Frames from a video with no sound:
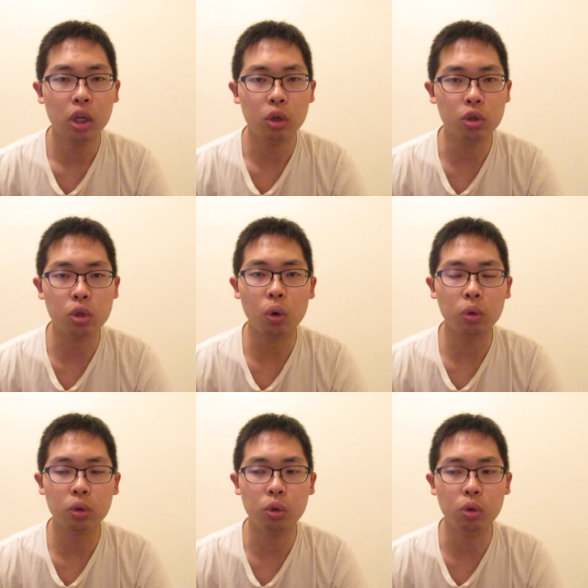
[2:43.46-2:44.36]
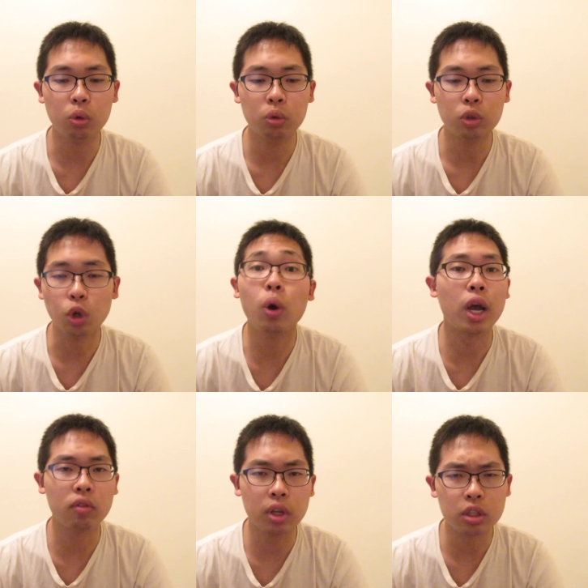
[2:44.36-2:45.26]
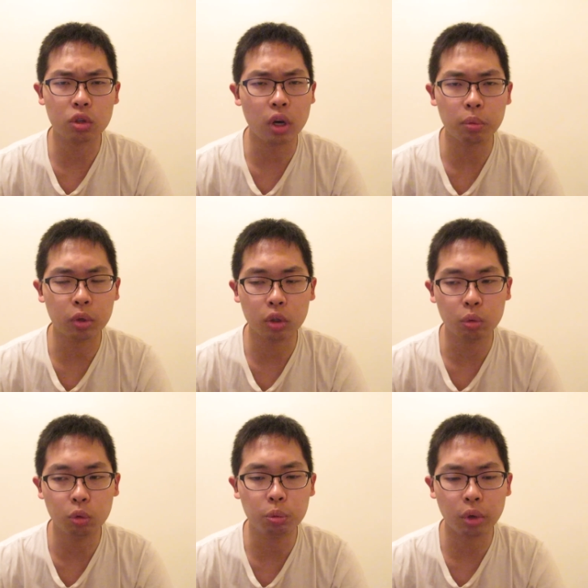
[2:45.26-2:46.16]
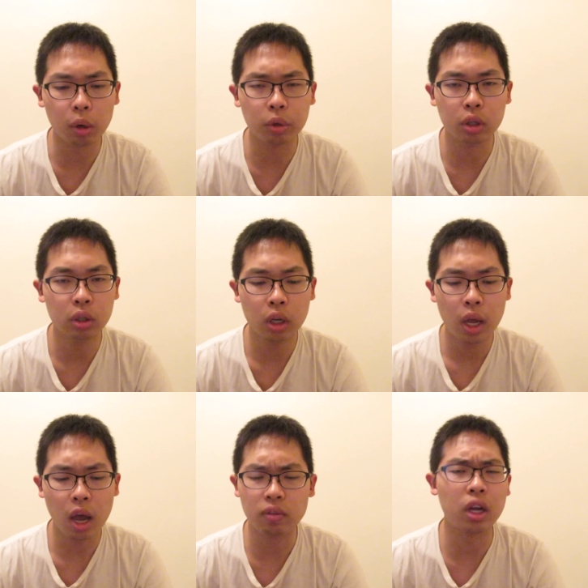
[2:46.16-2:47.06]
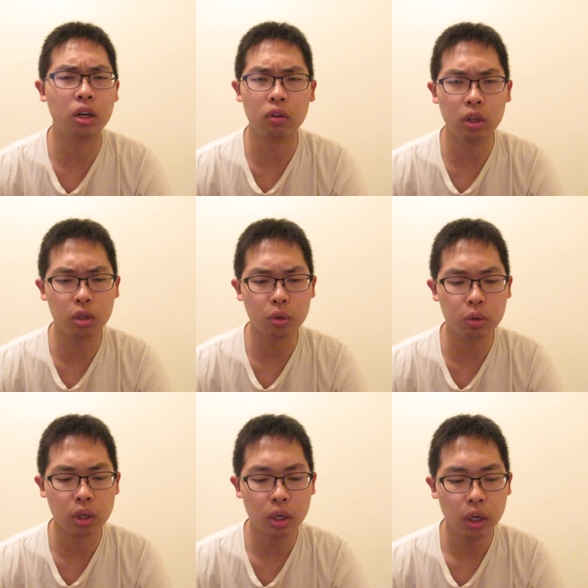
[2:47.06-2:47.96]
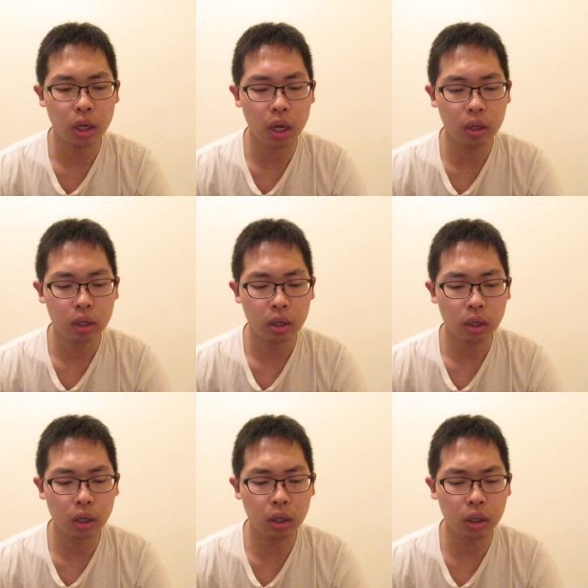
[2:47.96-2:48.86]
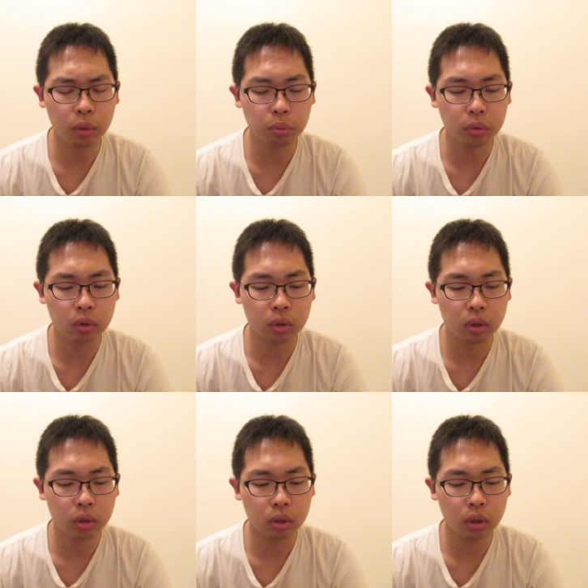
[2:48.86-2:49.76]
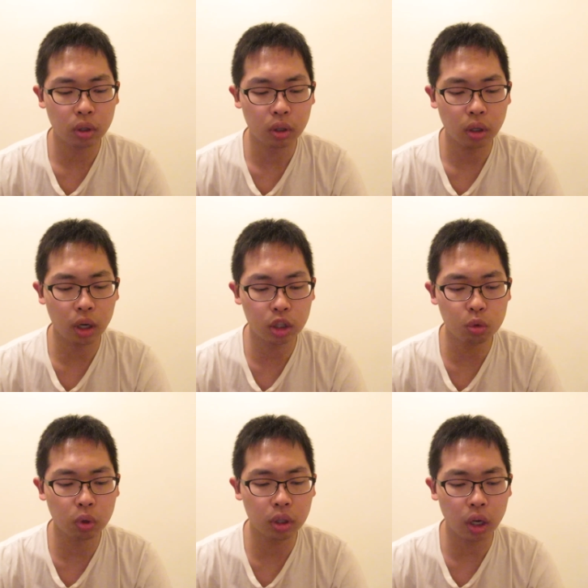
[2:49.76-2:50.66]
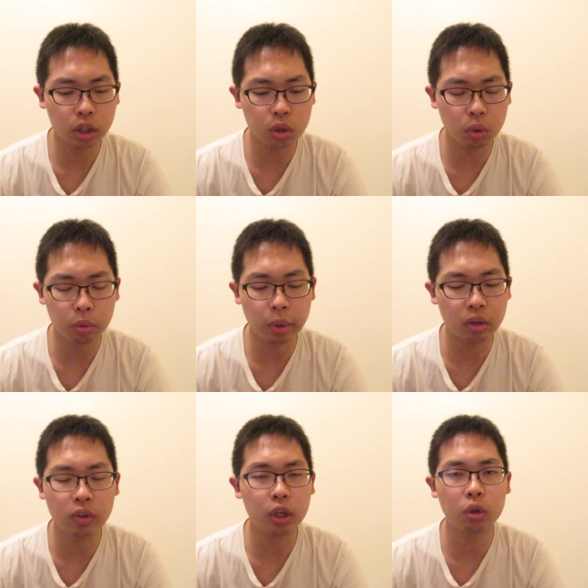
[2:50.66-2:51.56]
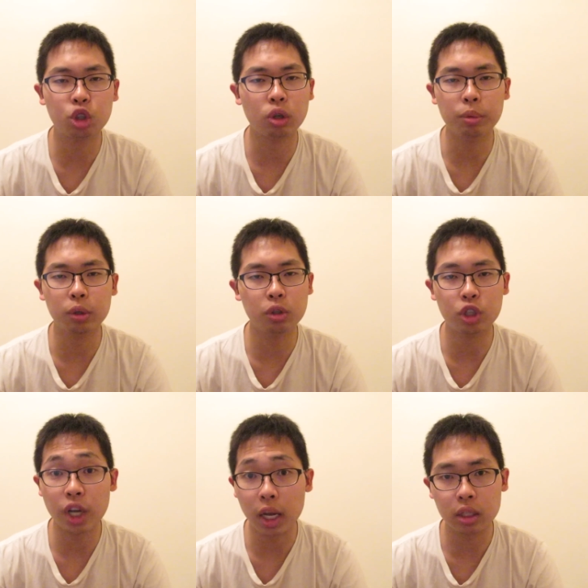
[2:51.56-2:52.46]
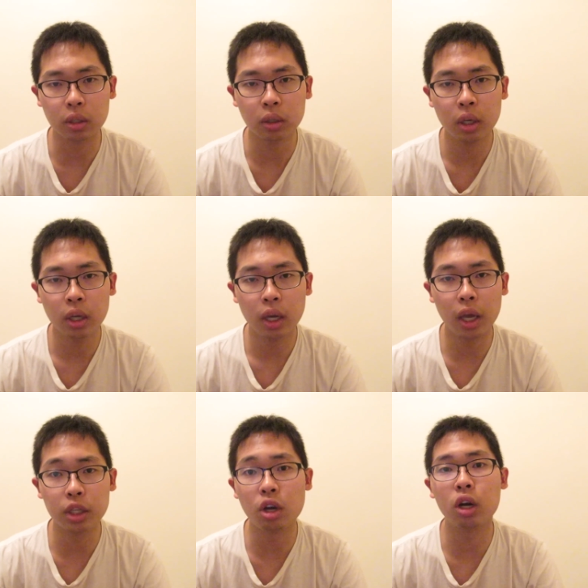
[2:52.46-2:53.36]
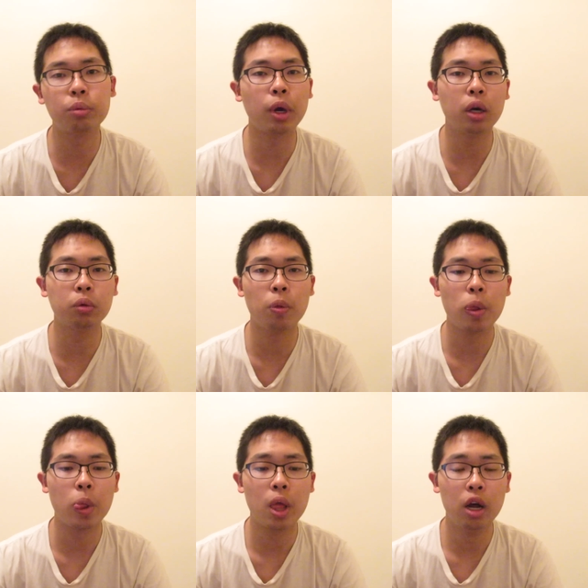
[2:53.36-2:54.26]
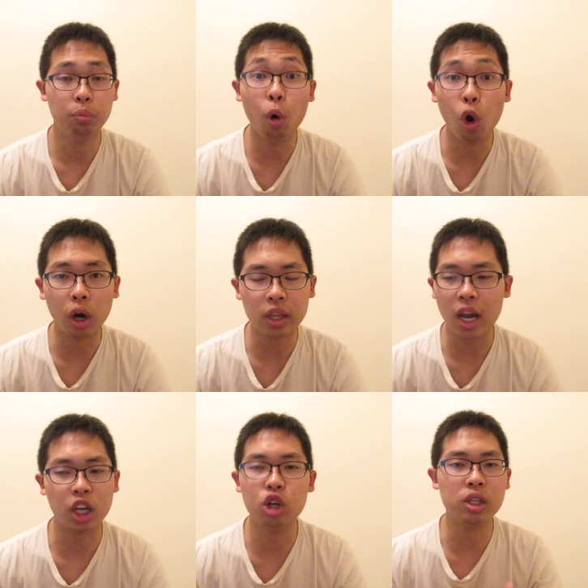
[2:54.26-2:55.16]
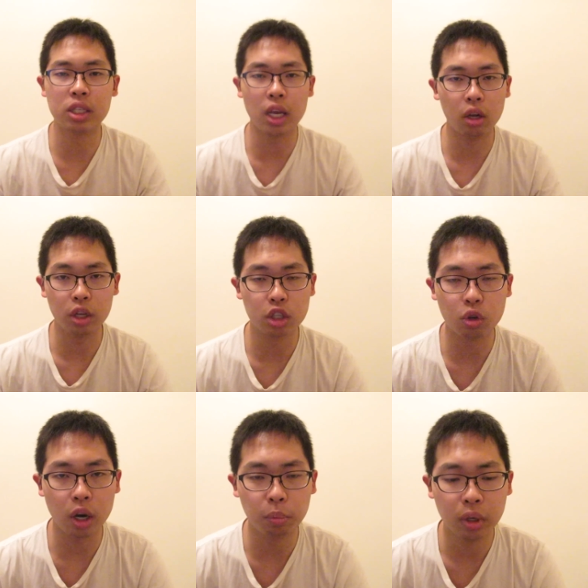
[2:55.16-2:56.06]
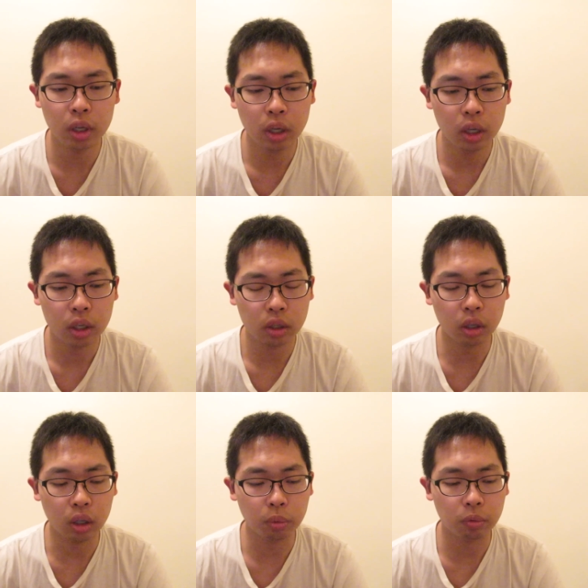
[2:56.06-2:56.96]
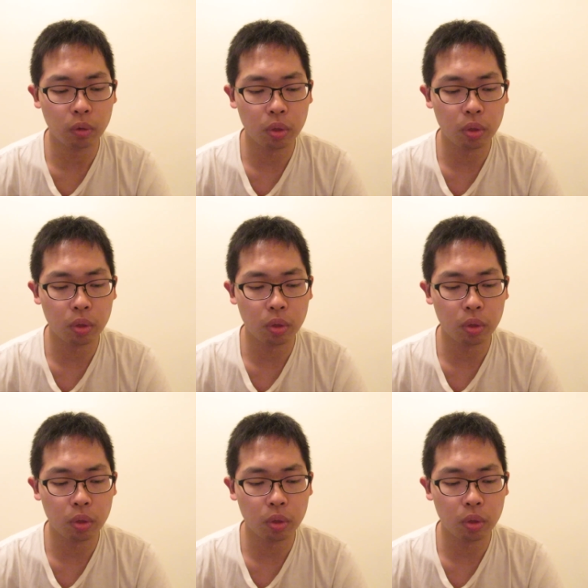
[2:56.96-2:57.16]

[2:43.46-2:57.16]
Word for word: who don't who don't have an Instagram and who probably have not heard the news. Um, I just wanted I just wanted to make a video tribute to Jackson and talk about more that I couldn't say on Instagram um,